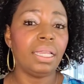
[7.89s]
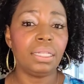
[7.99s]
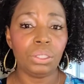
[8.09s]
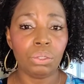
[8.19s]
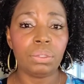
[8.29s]
and
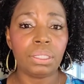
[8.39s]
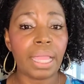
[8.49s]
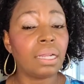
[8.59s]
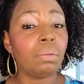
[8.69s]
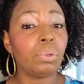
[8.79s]
new
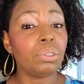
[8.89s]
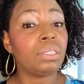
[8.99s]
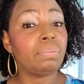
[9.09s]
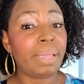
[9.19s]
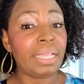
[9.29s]
recyclable
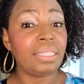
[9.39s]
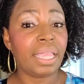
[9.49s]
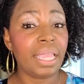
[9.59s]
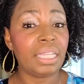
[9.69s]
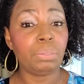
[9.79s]

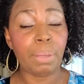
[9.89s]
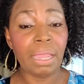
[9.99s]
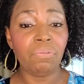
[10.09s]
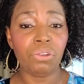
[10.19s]
space-age pet